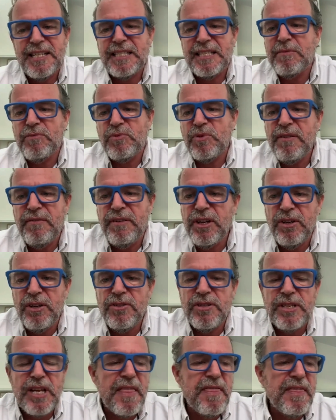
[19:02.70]
some
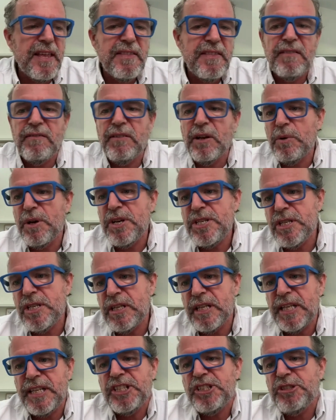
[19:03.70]
revenues and then the
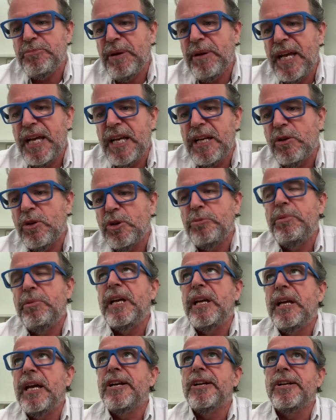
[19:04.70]
valuation in Spain could
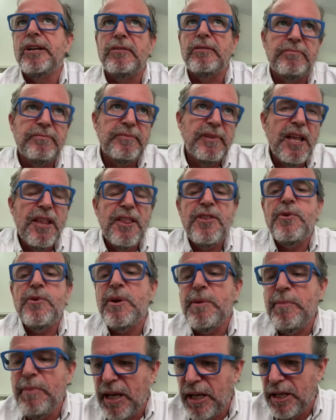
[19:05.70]
be, I don't know,
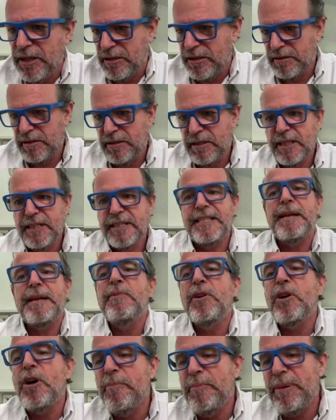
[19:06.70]
3 million. Same
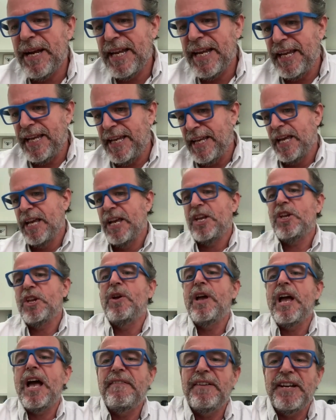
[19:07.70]
company,
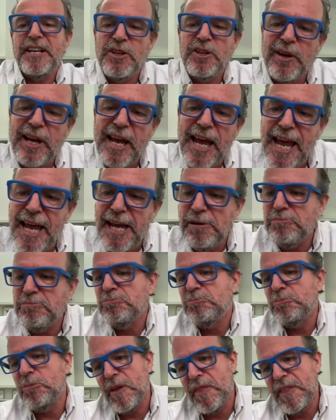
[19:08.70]
you have it in UK,
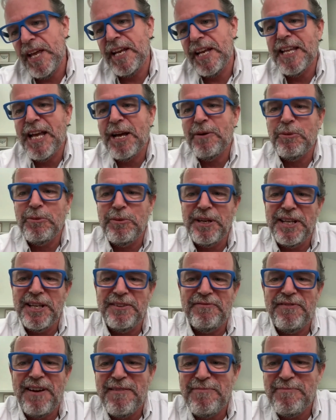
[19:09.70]
but then that would be
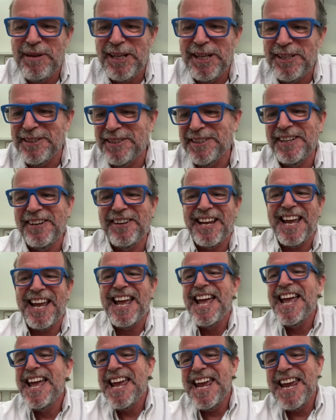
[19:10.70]
5 million. Okay,
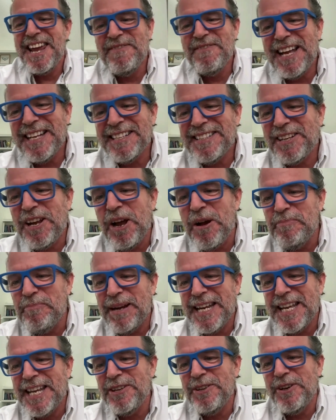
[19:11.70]
if that
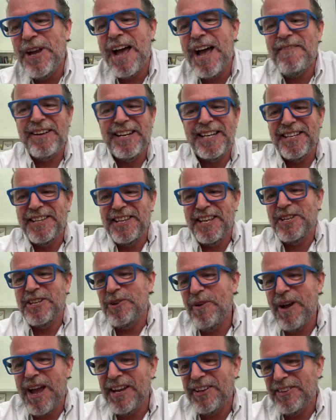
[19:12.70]
company you have it in the
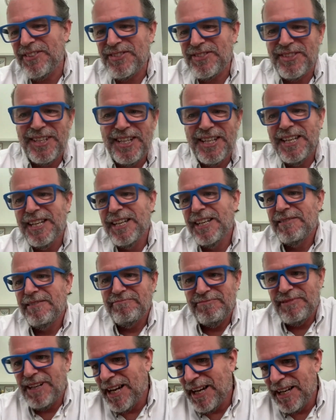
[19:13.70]
US,
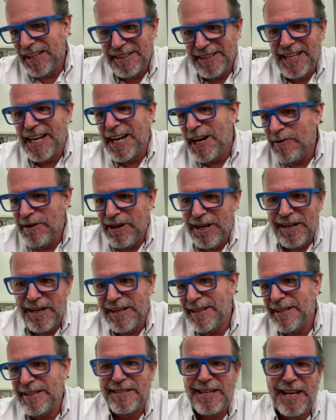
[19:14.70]
in Delaware,
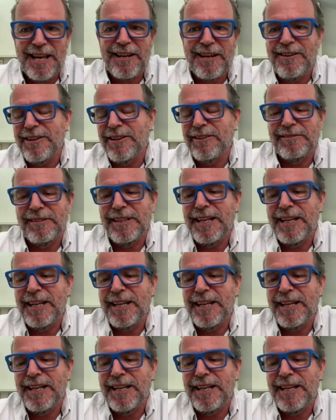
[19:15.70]
it is, I don't know,